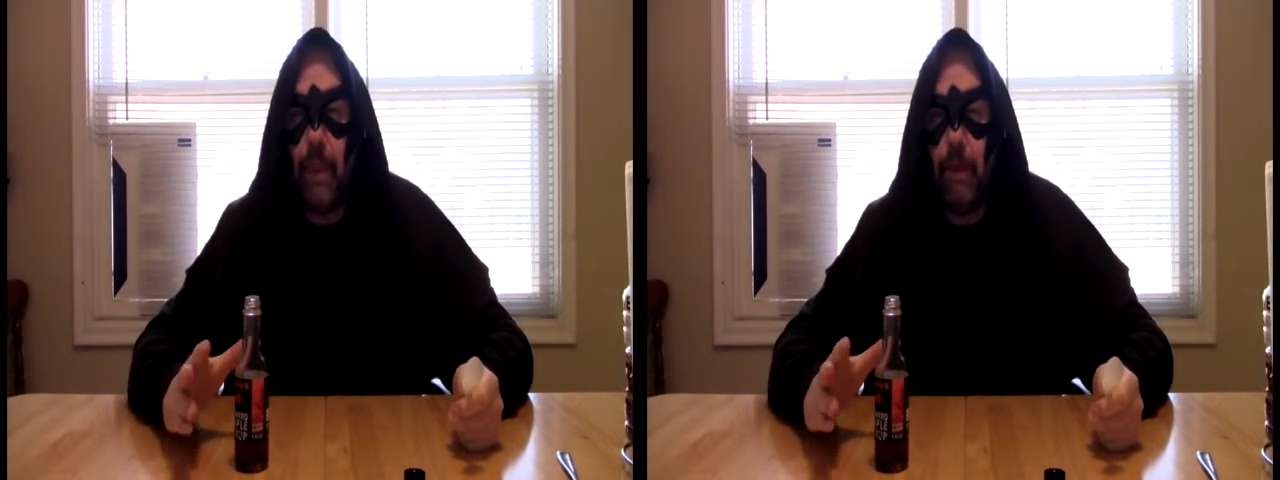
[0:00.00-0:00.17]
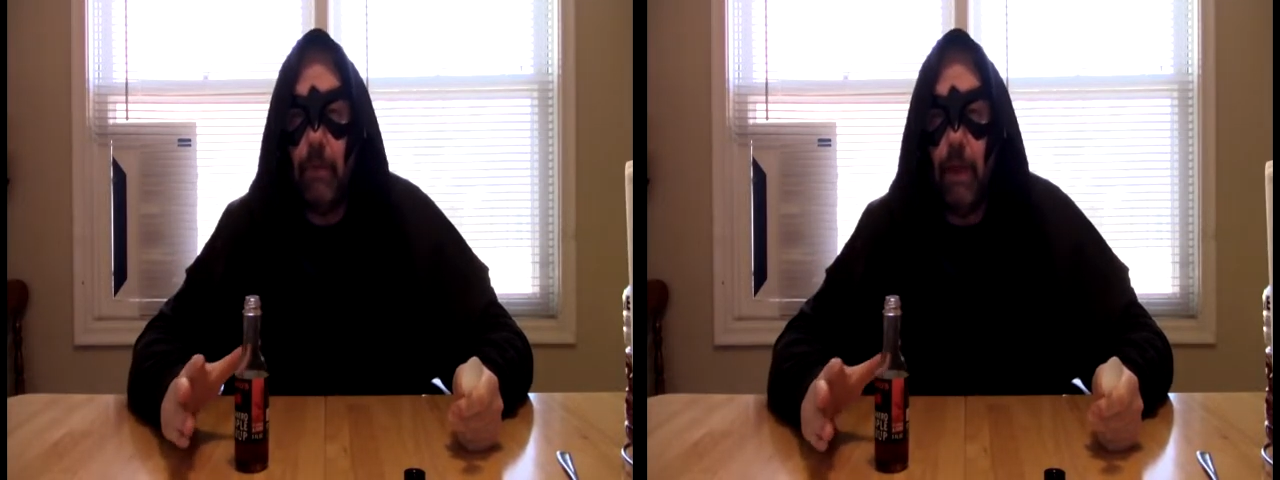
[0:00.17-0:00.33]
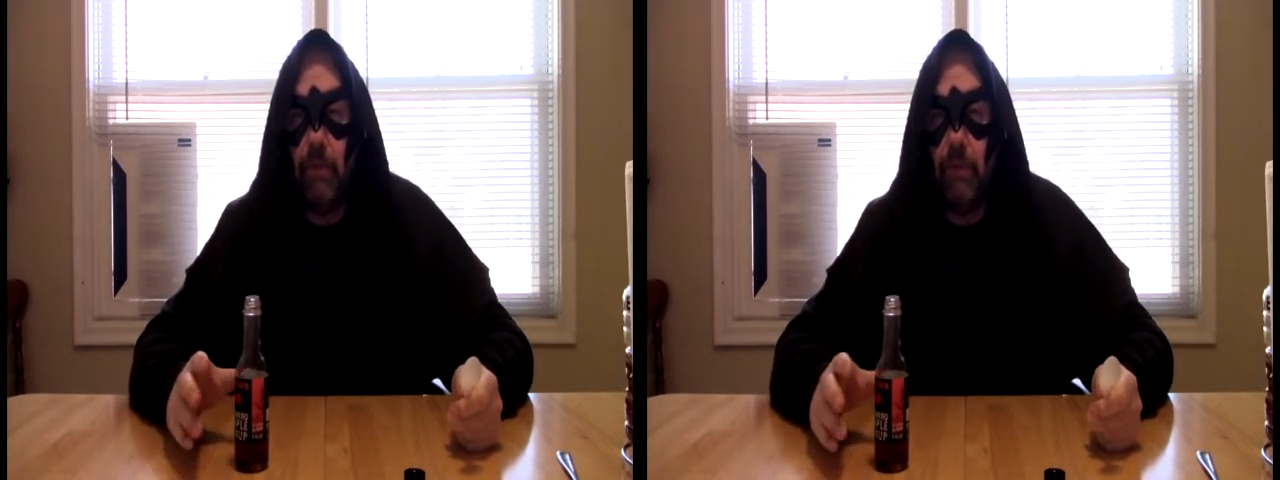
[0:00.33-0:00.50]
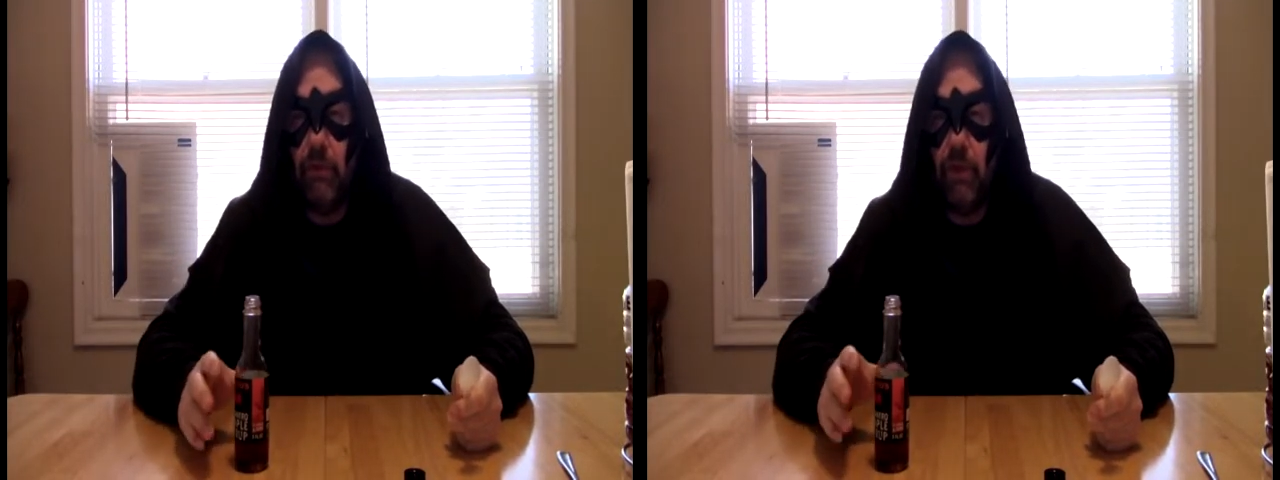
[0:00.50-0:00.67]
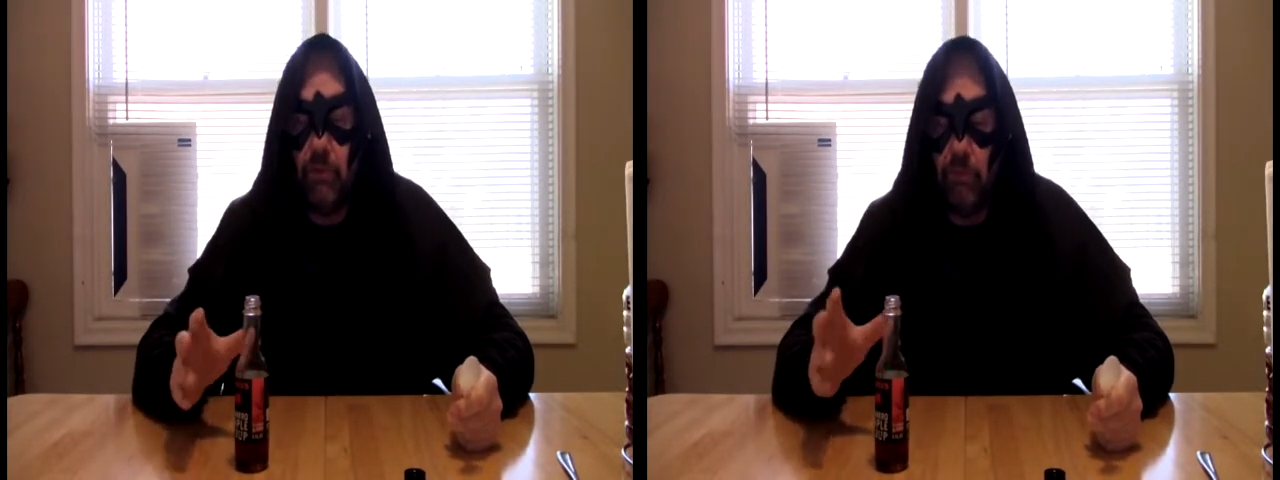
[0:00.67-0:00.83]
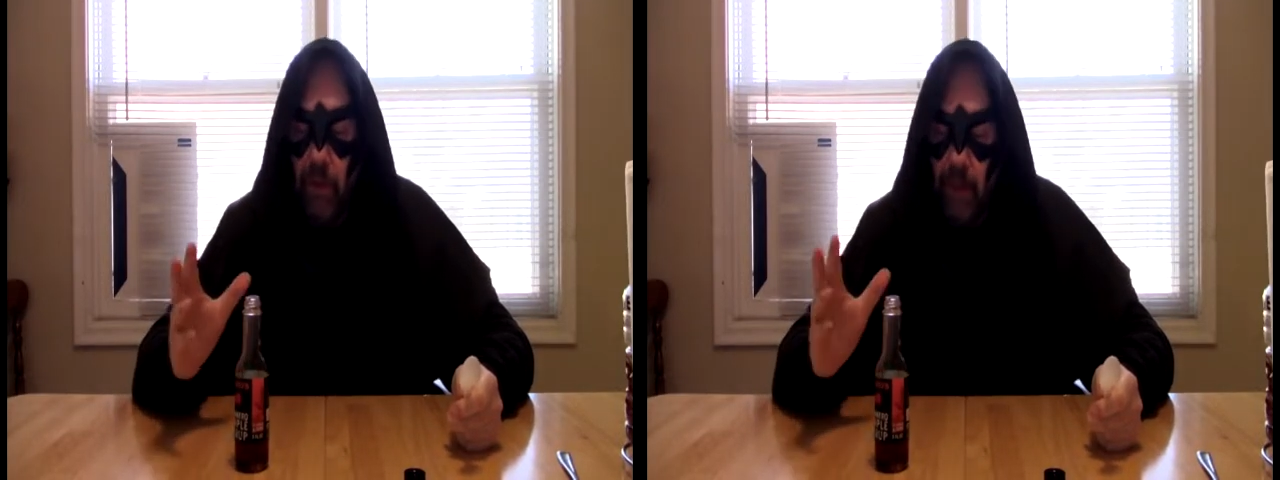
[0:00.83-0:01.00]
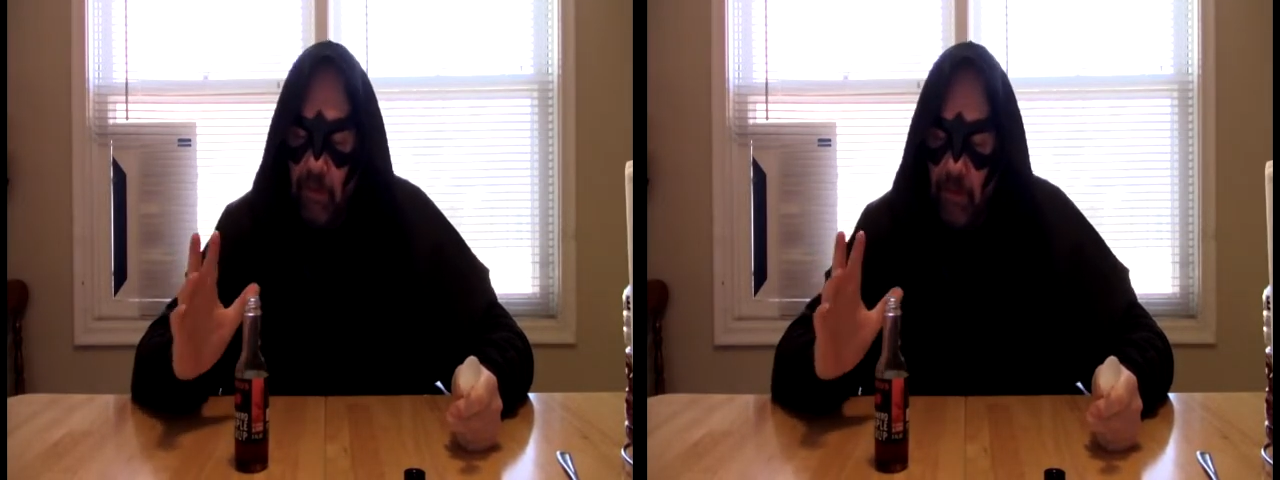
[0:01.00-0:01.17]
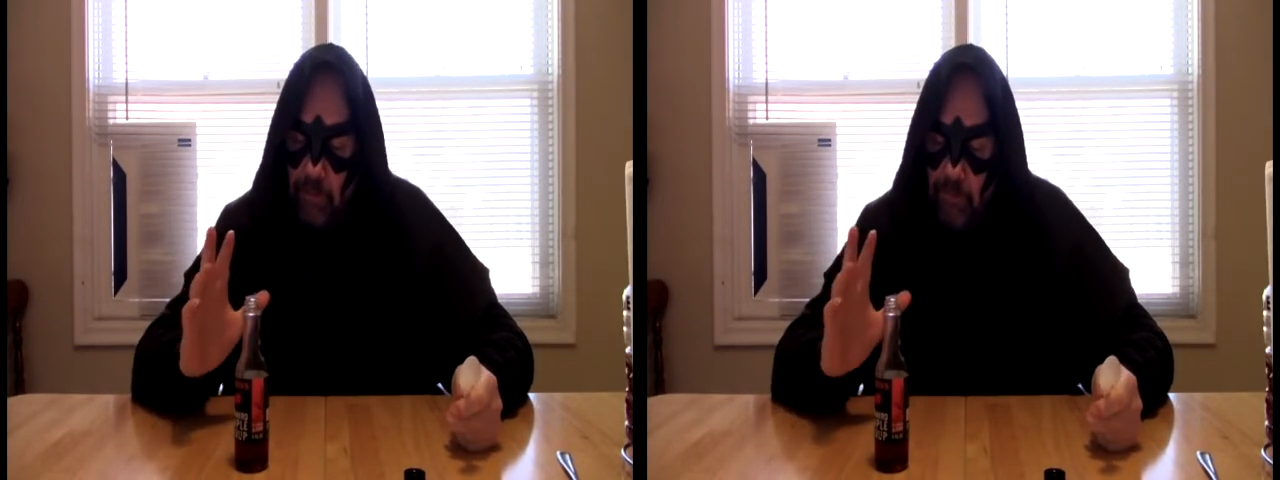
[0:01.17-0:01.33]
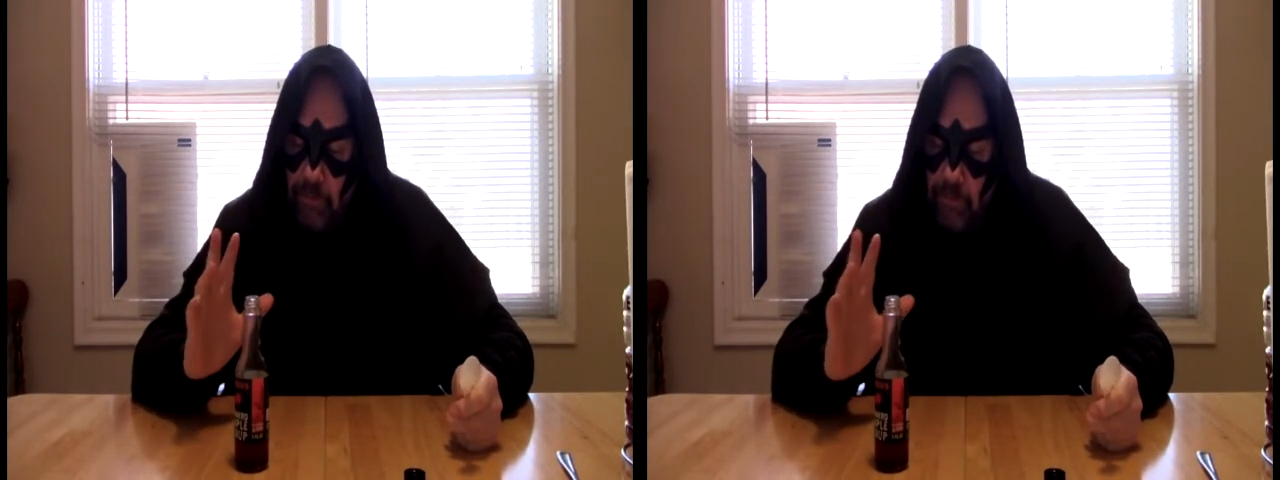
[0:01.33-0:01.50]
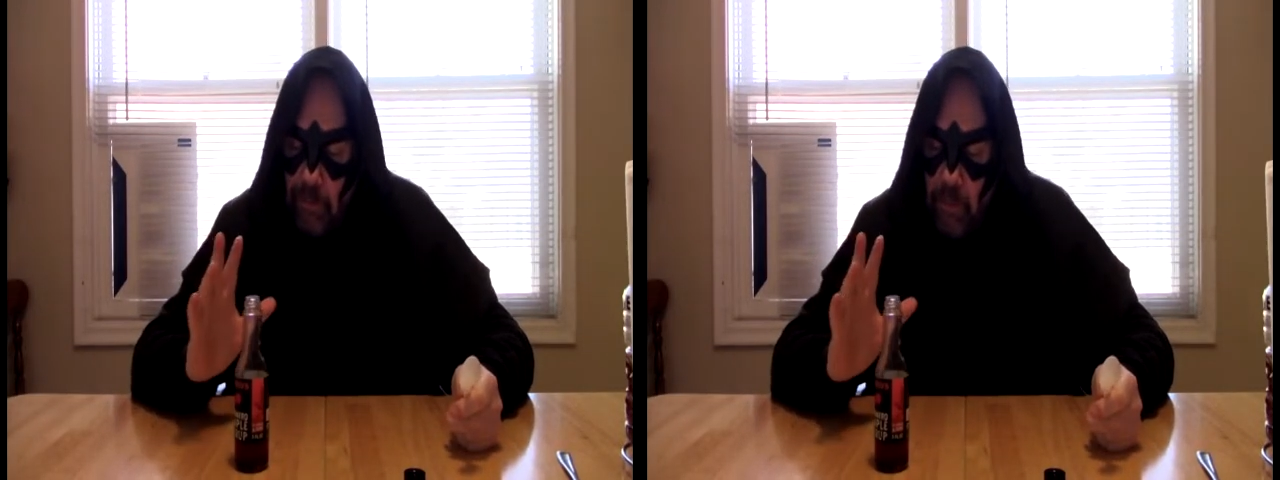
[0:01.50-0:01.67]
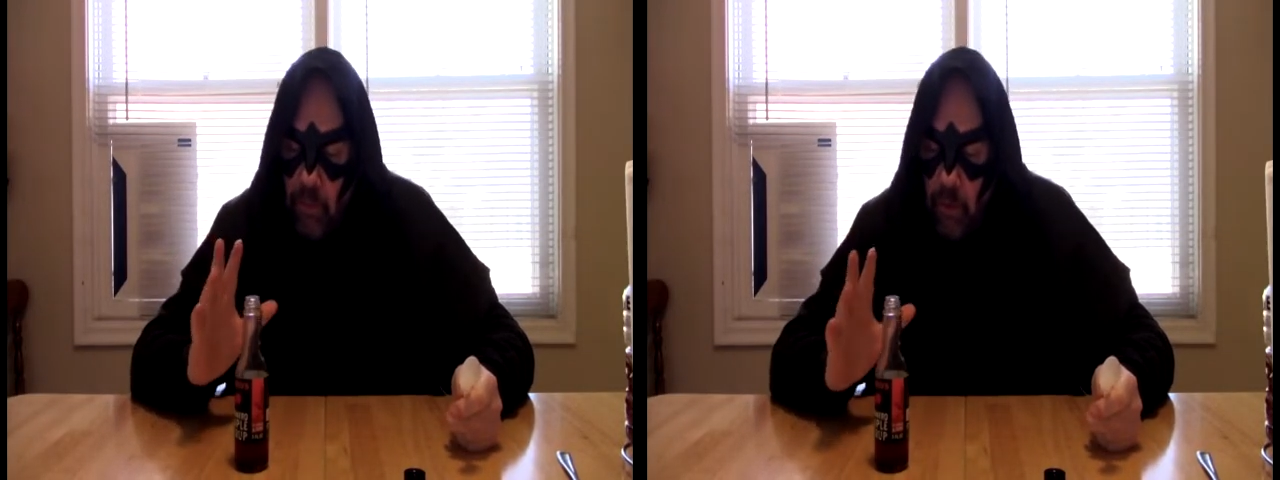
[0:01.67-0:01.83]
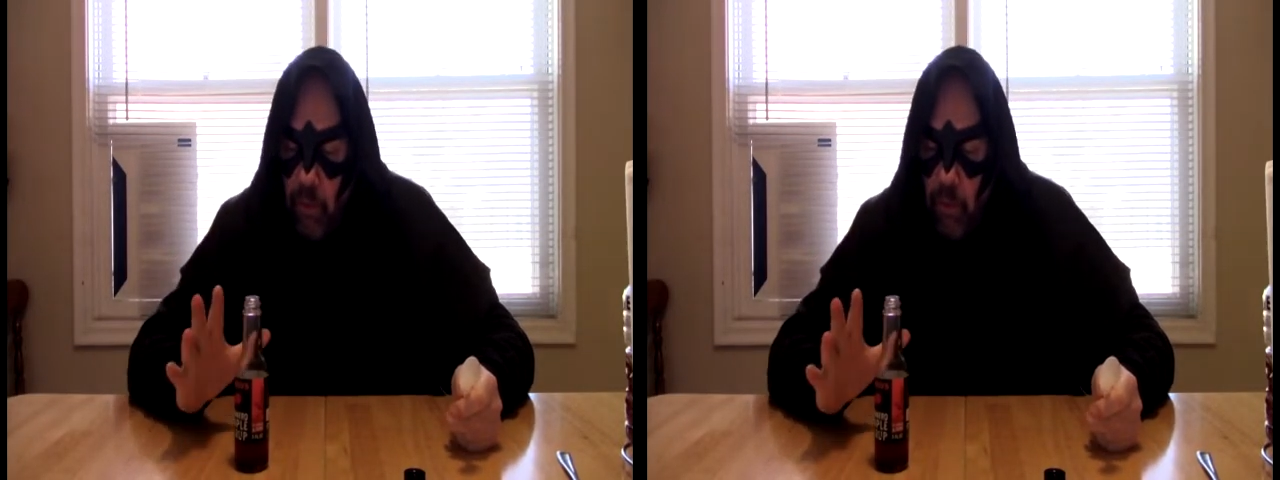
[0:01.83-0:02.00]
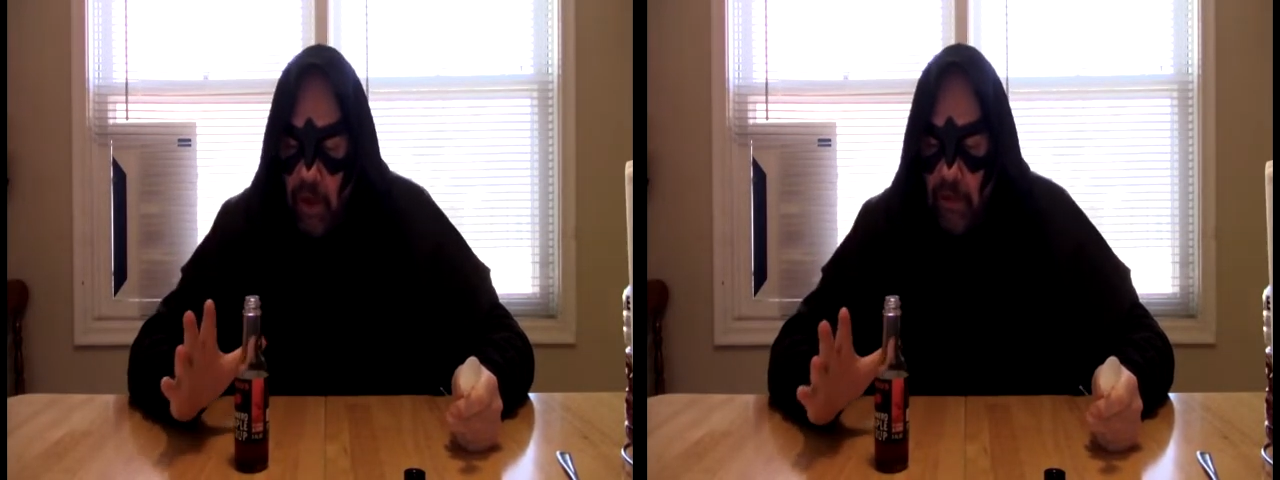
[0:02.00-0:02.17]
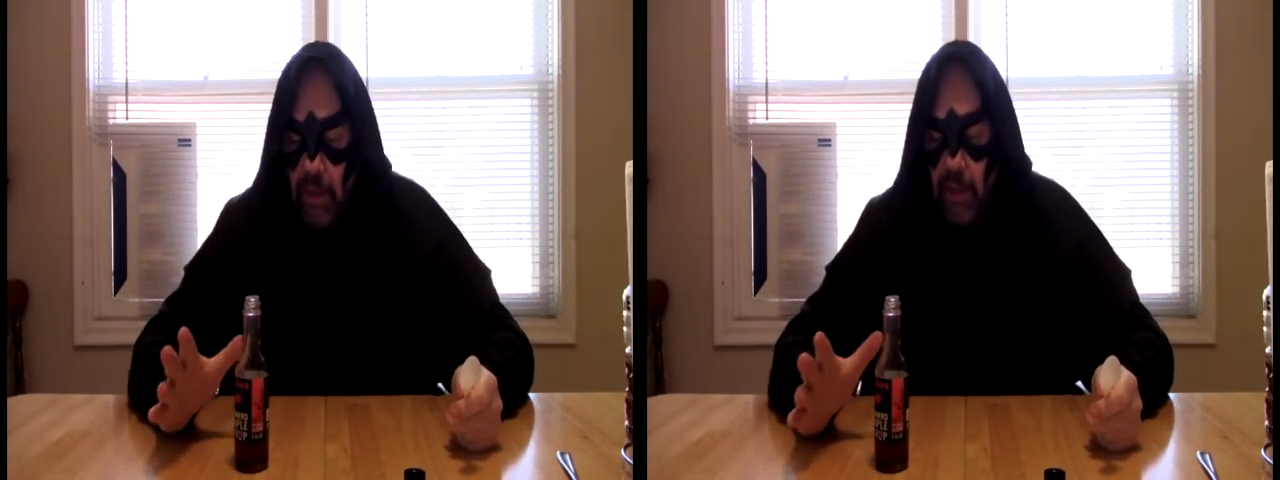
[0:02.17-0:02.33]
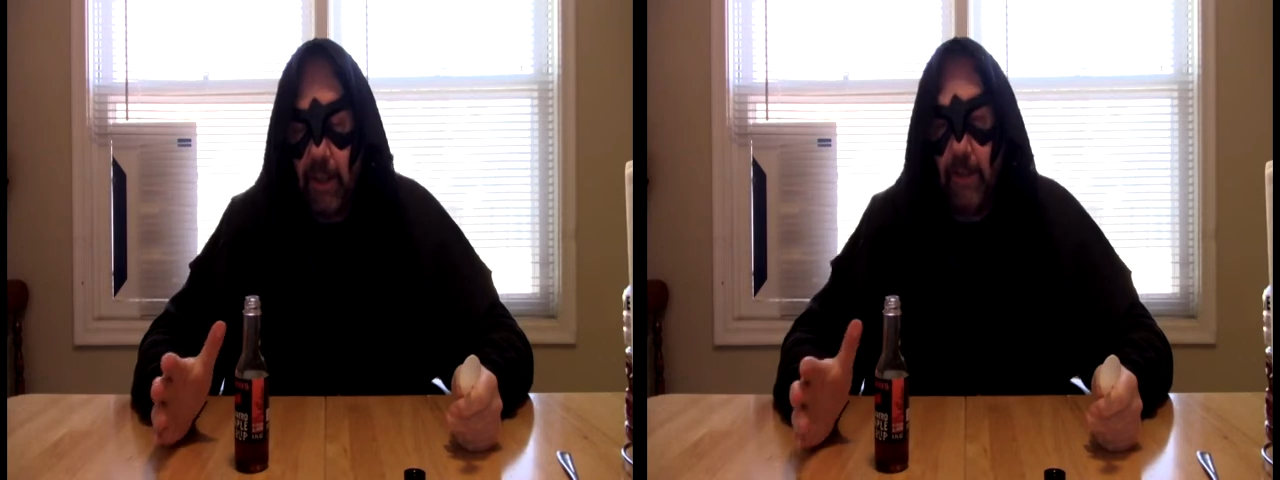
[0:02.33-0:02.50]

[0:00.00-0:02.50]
maple syrup flavor with